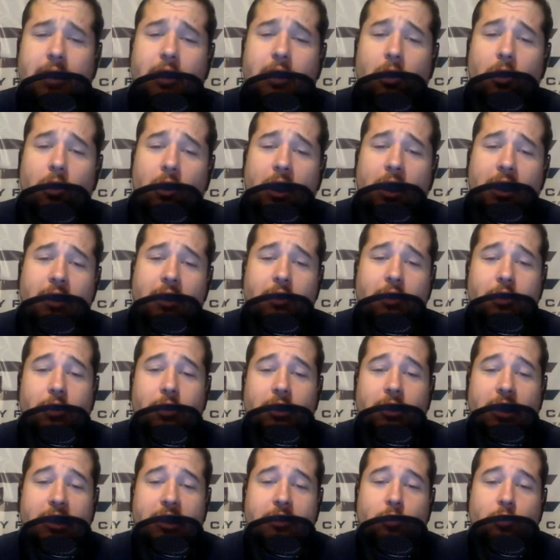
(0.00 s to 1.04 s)
know I know you
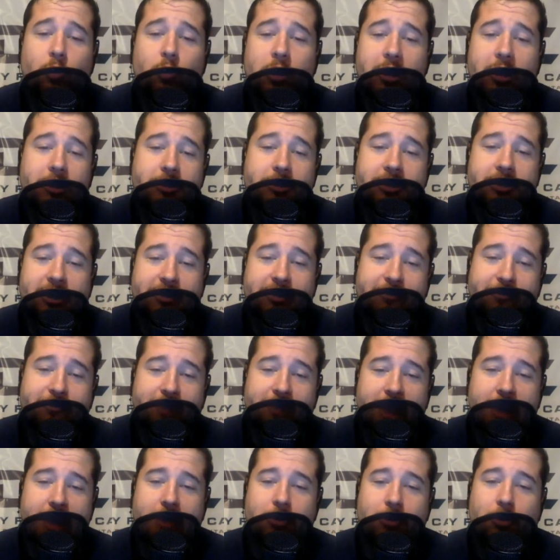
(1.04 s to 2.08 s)
liked Wieters on
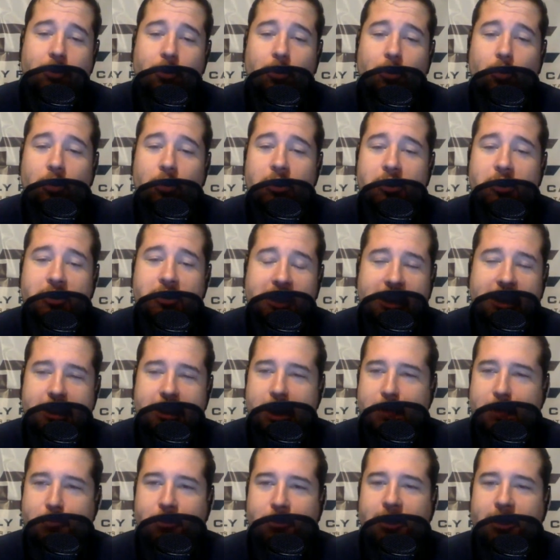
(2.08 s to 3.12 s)
FanDuel. What do you think of
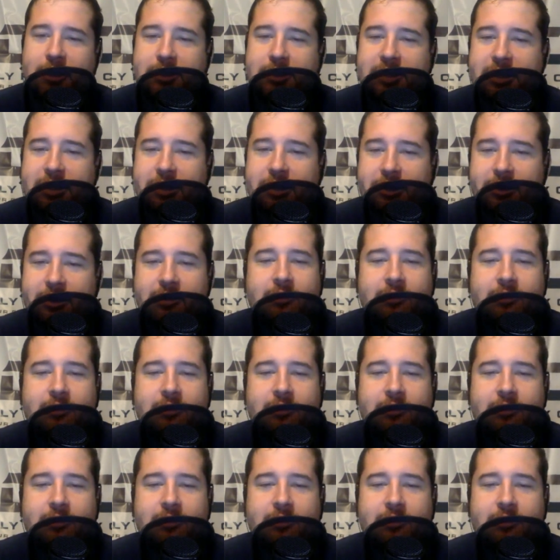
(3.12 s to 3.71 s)
that price here?